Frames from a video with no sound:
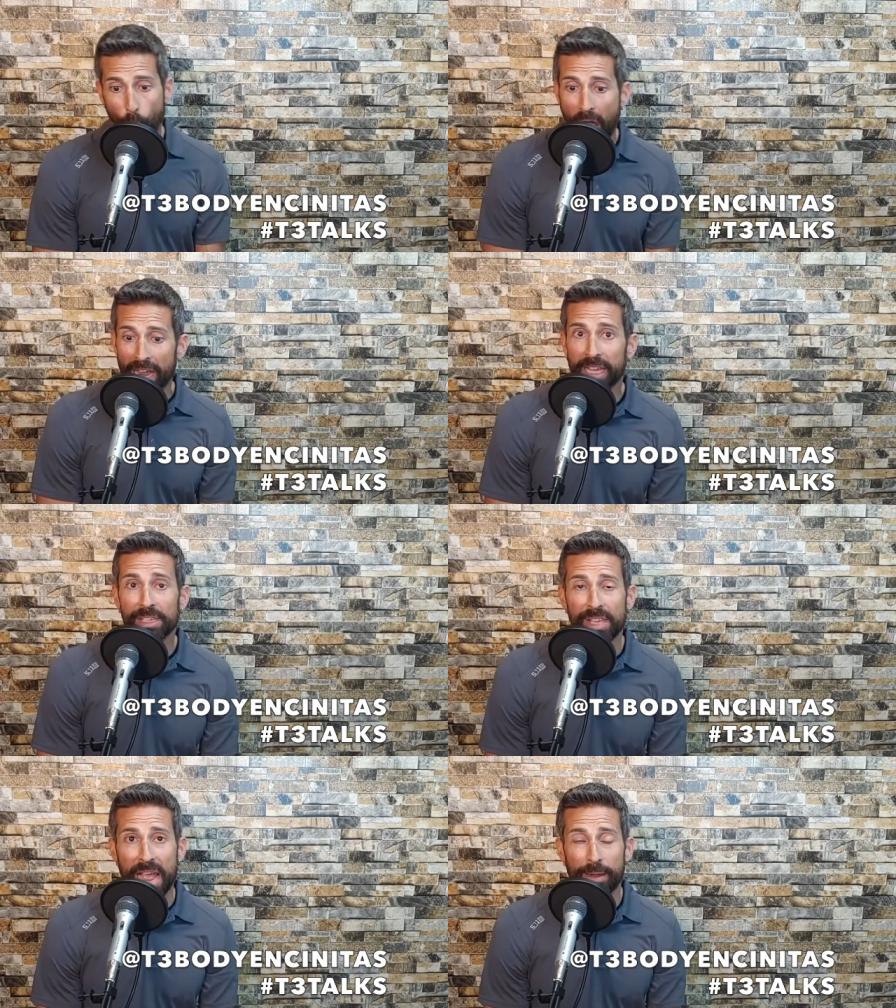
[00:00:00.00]
Why
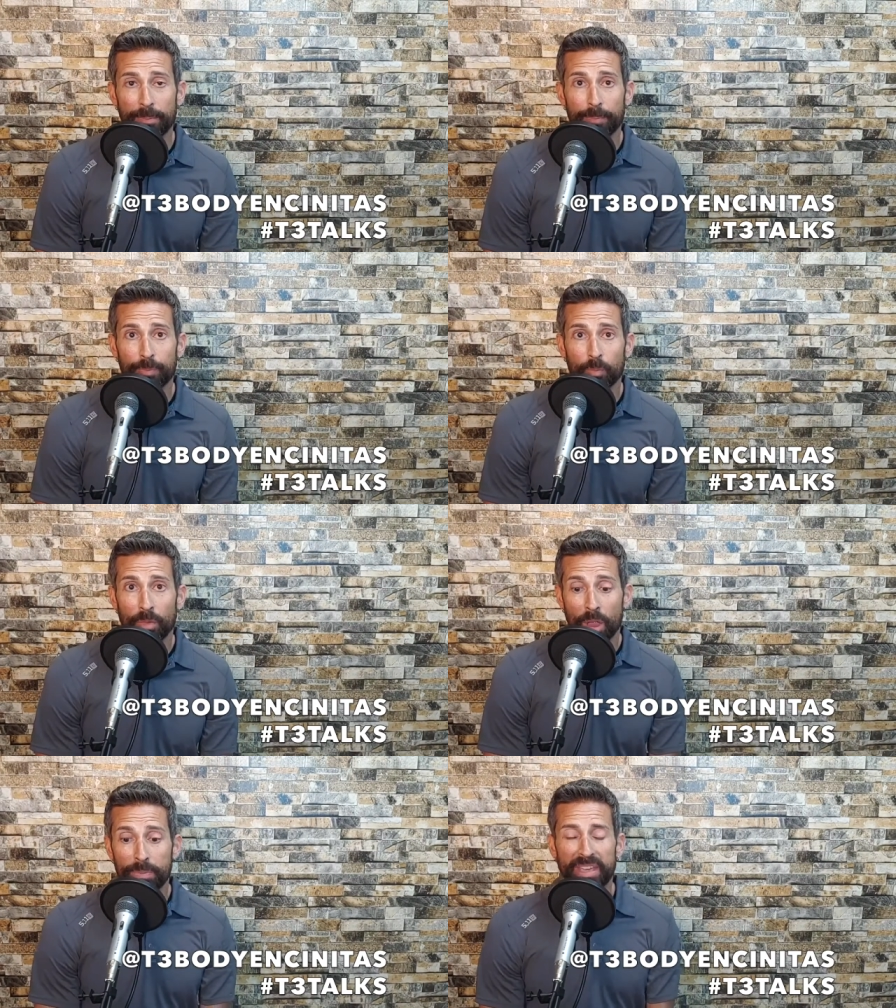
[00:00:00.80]
is that?
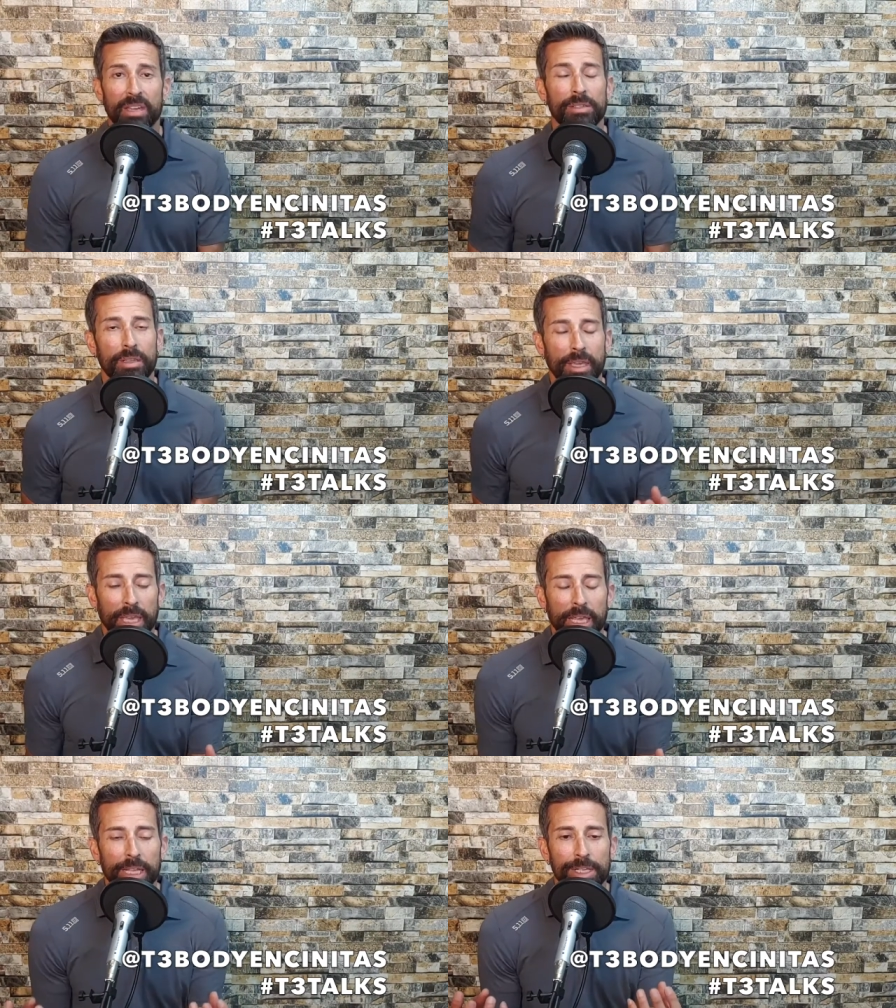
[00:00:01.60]
Because
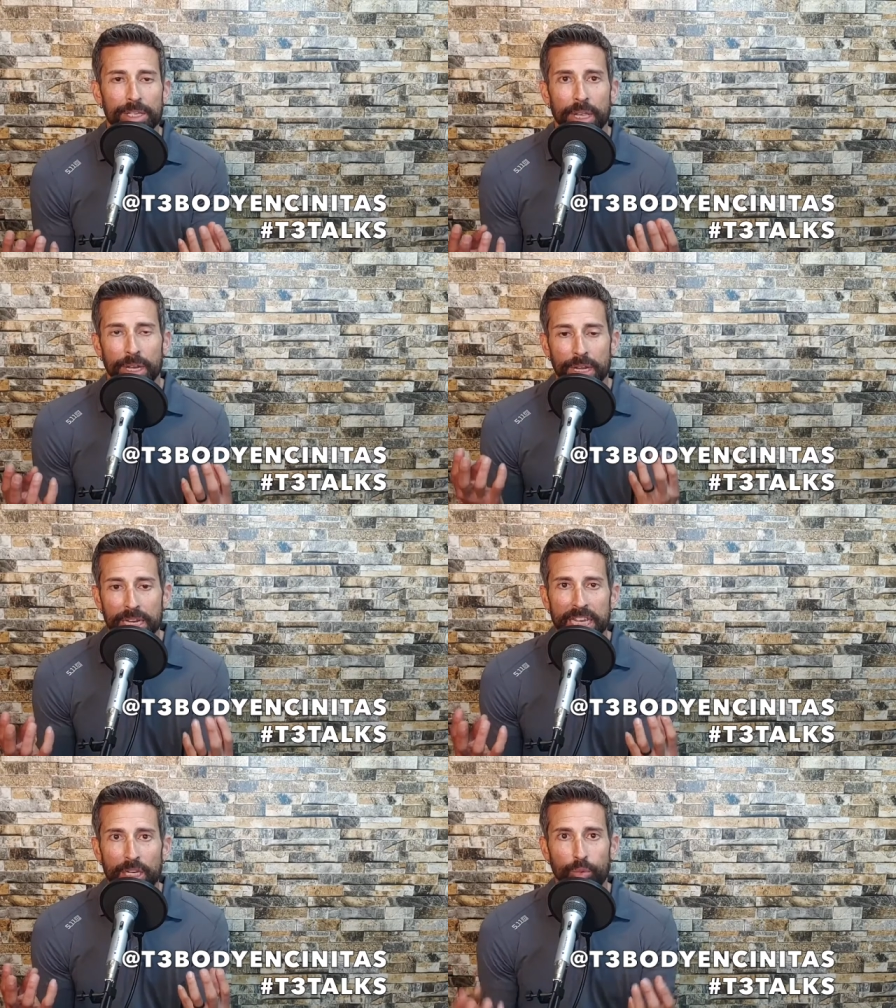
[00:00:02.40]
kids
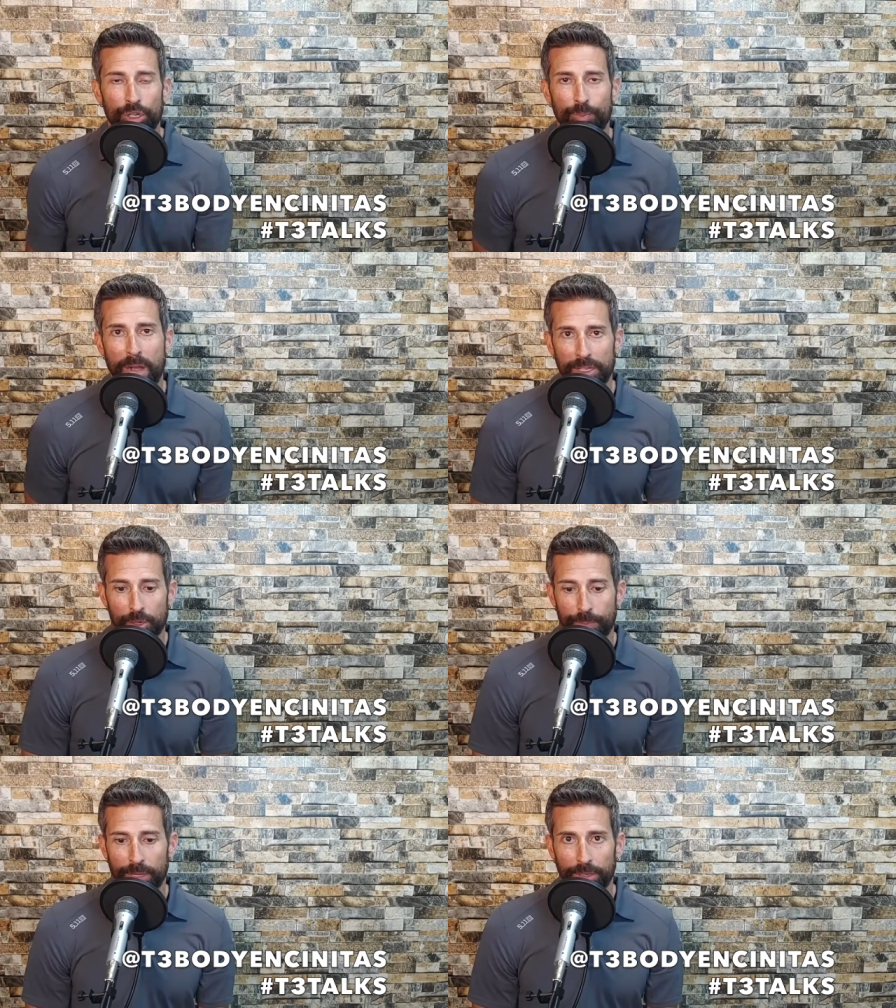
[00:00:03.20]
need
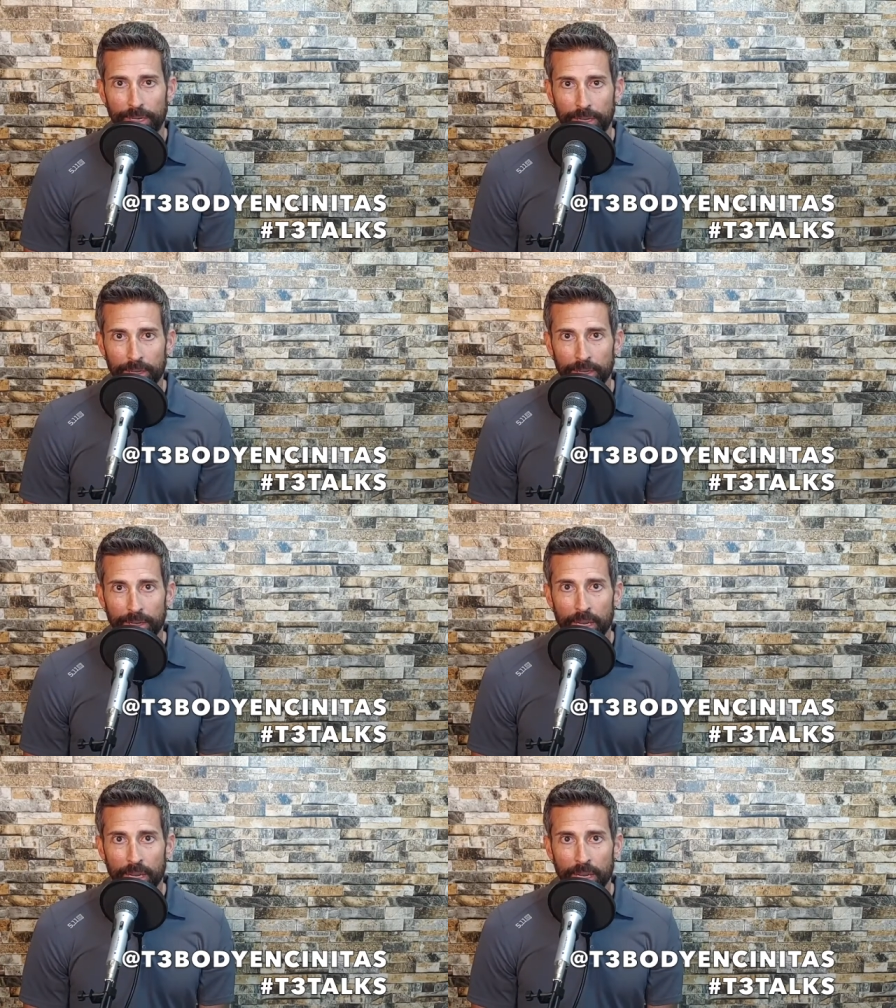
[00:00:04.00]
responsibility.